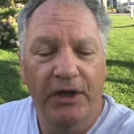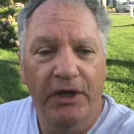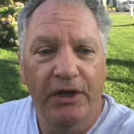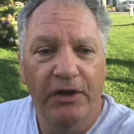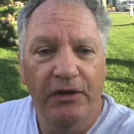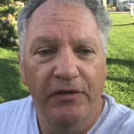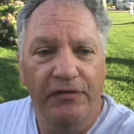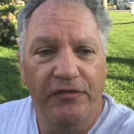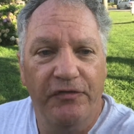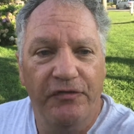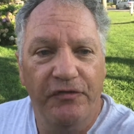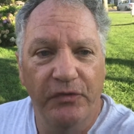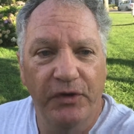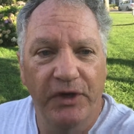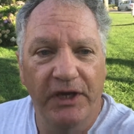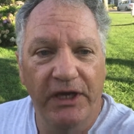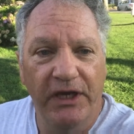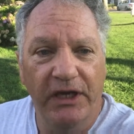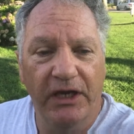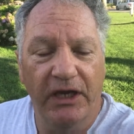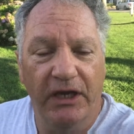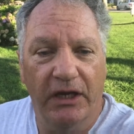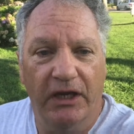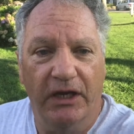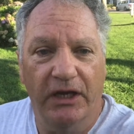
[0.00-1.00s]

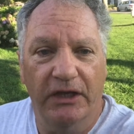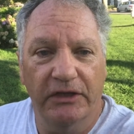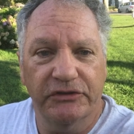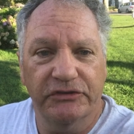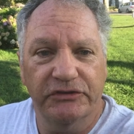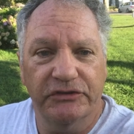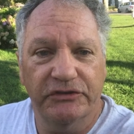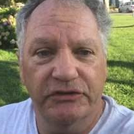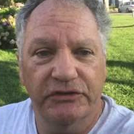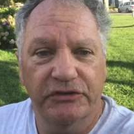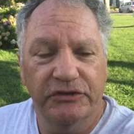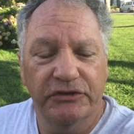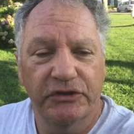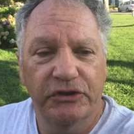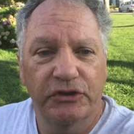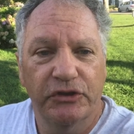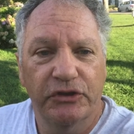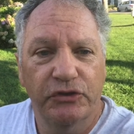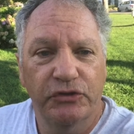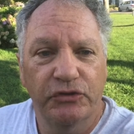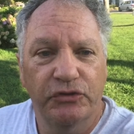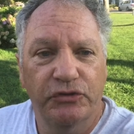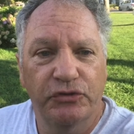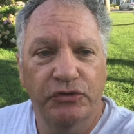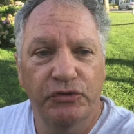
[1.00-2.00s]
freeing us
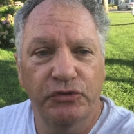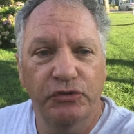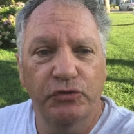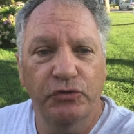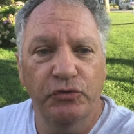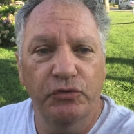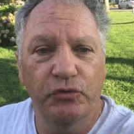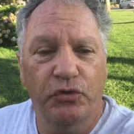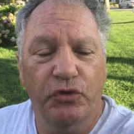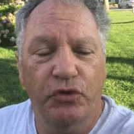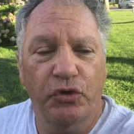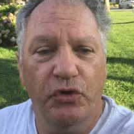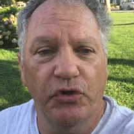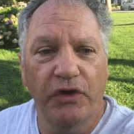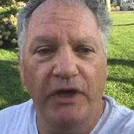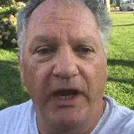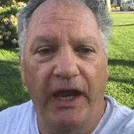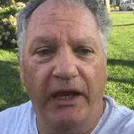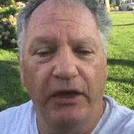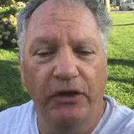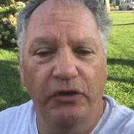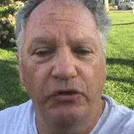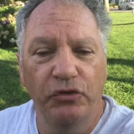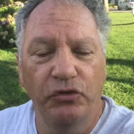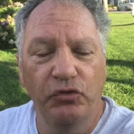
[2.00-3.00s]
to
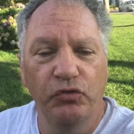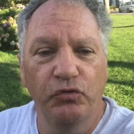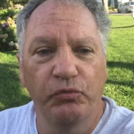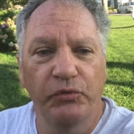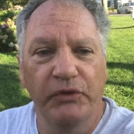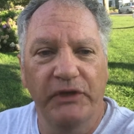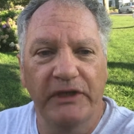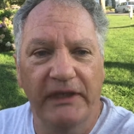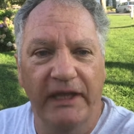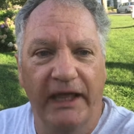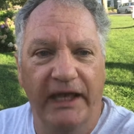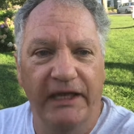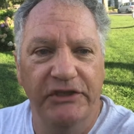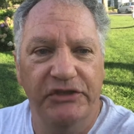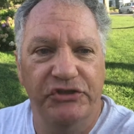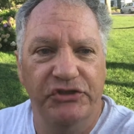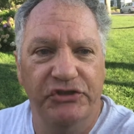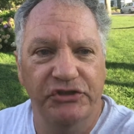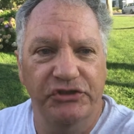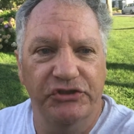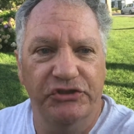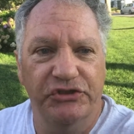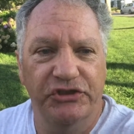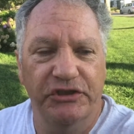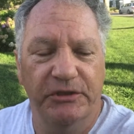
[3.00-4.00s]
create new
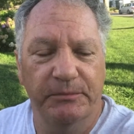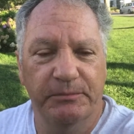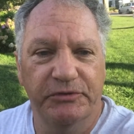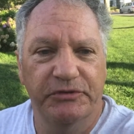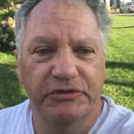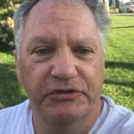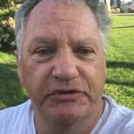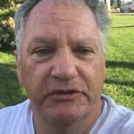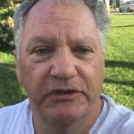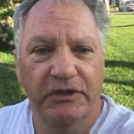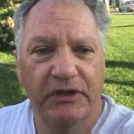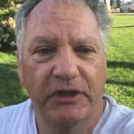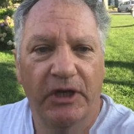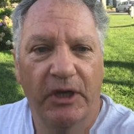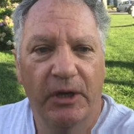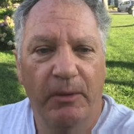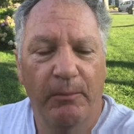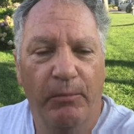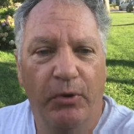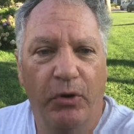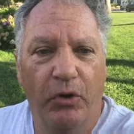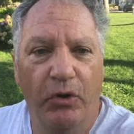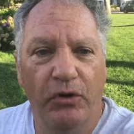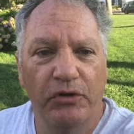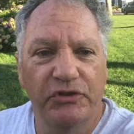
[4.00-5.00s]
relationships.
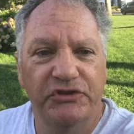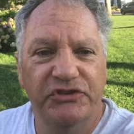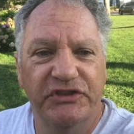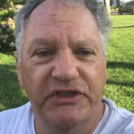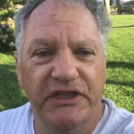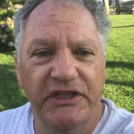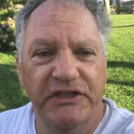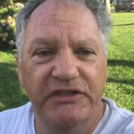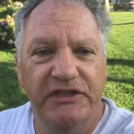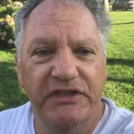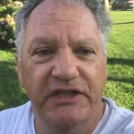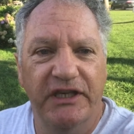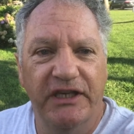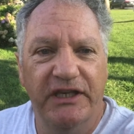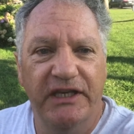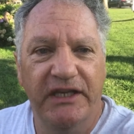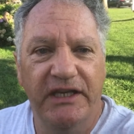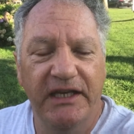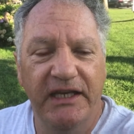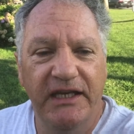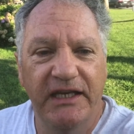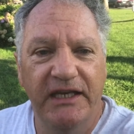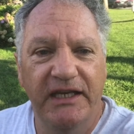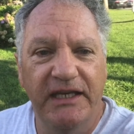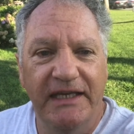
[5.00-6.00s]
Paul says that
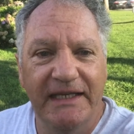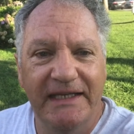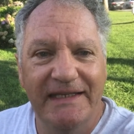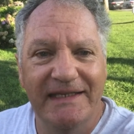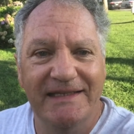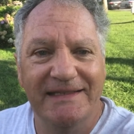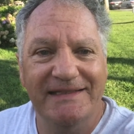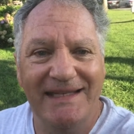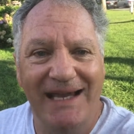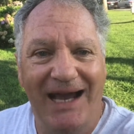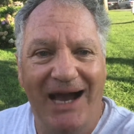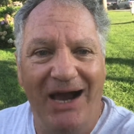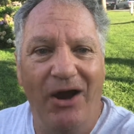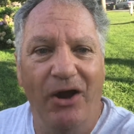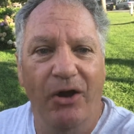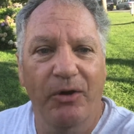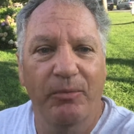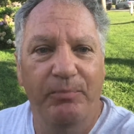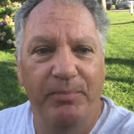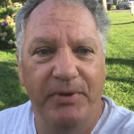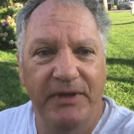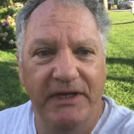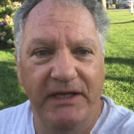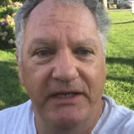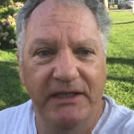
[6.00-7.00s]
he is our
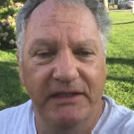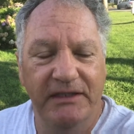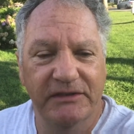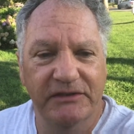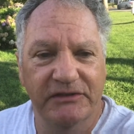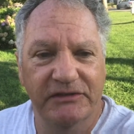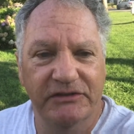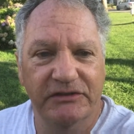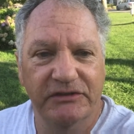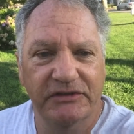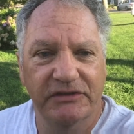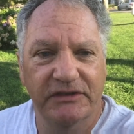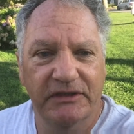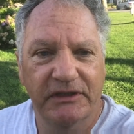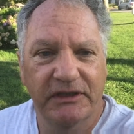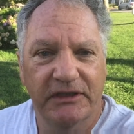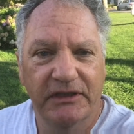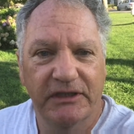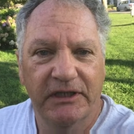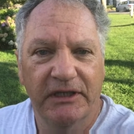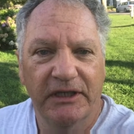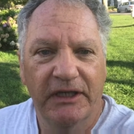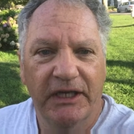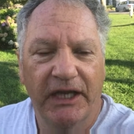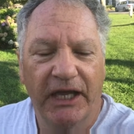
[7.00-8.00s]
peace.
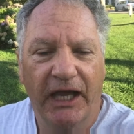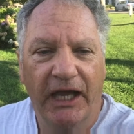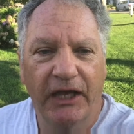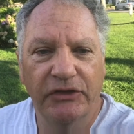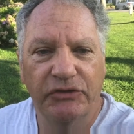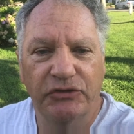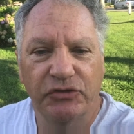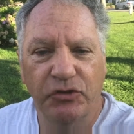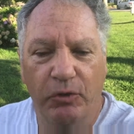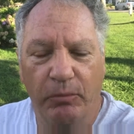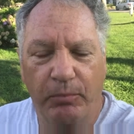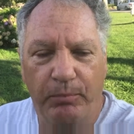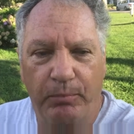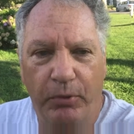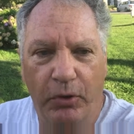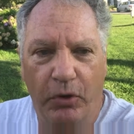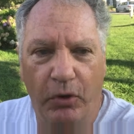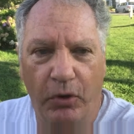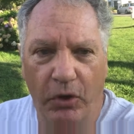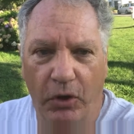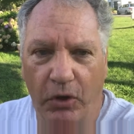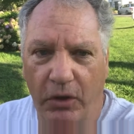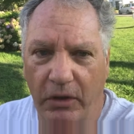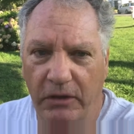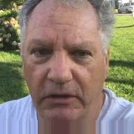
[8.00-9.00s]
And so
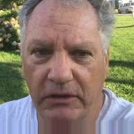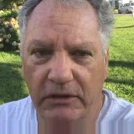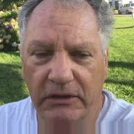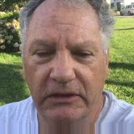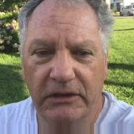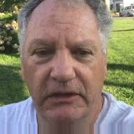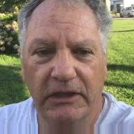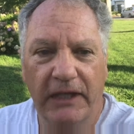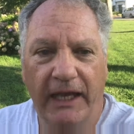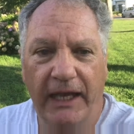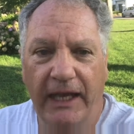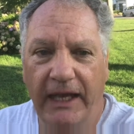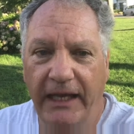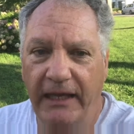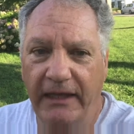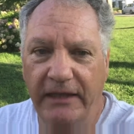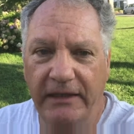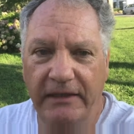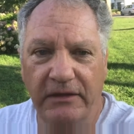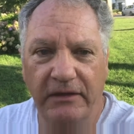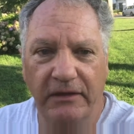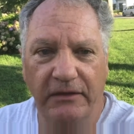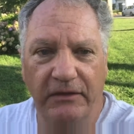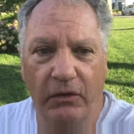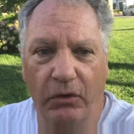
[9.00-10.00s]
Paul
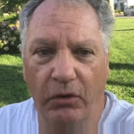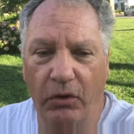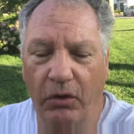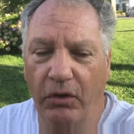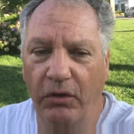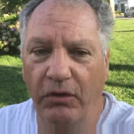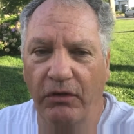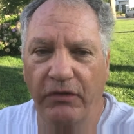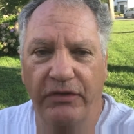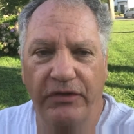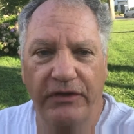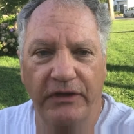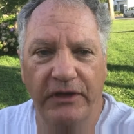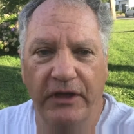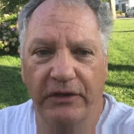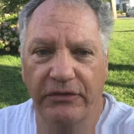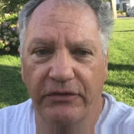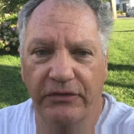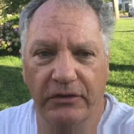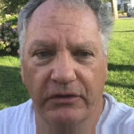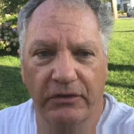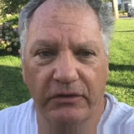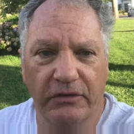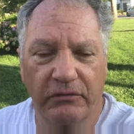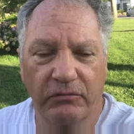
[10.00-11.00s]
and all the
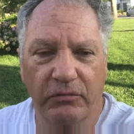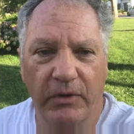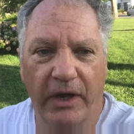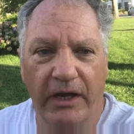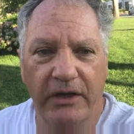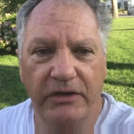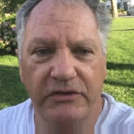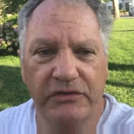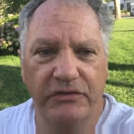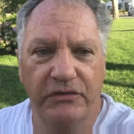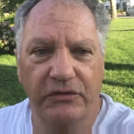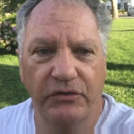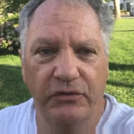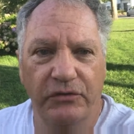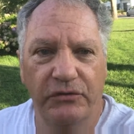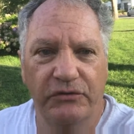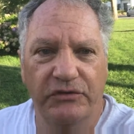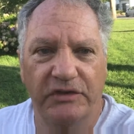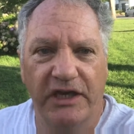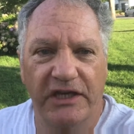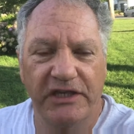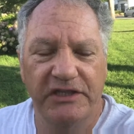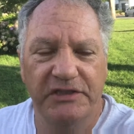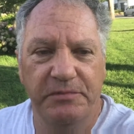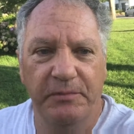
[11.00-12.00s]
other writers of the New
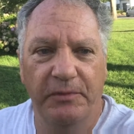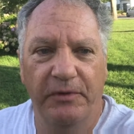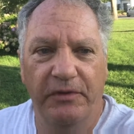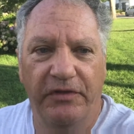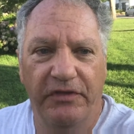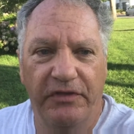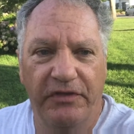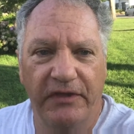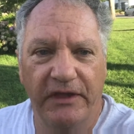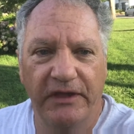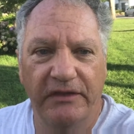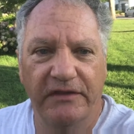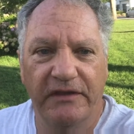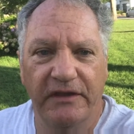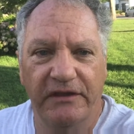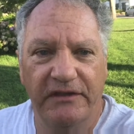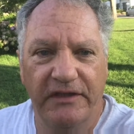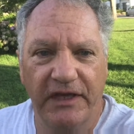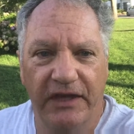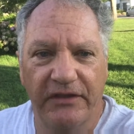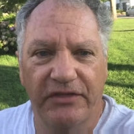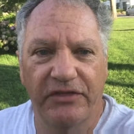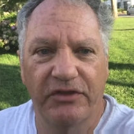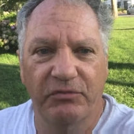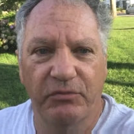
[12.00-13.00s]
Testament think the
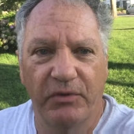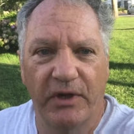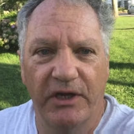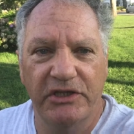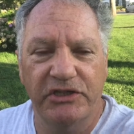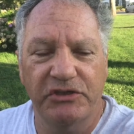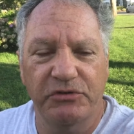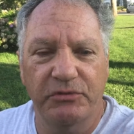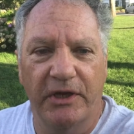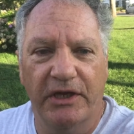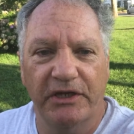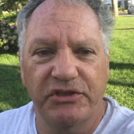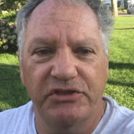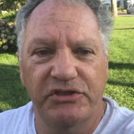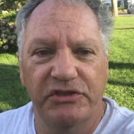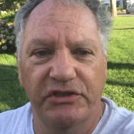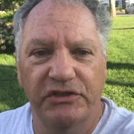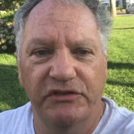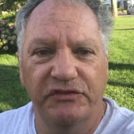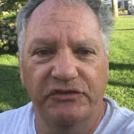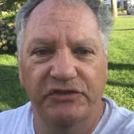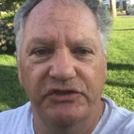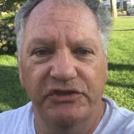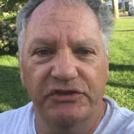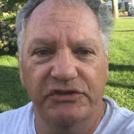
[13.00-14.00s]
death and resurrection
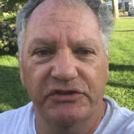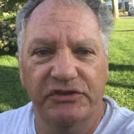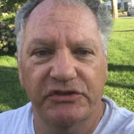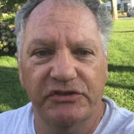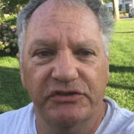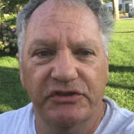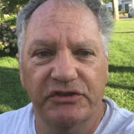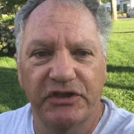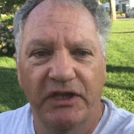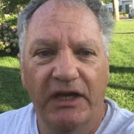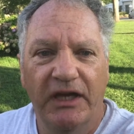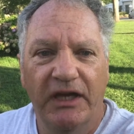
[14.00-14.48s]
of Jesus